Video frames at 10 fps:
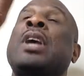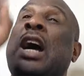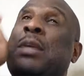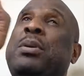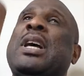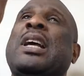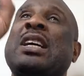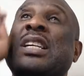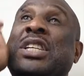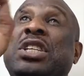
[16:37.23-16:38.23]
I repeat that.
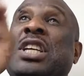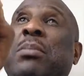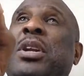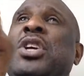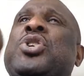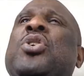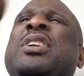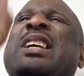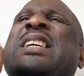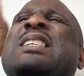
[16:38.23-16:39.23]

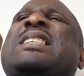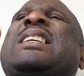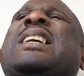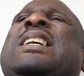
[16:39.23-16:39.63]
Determination is the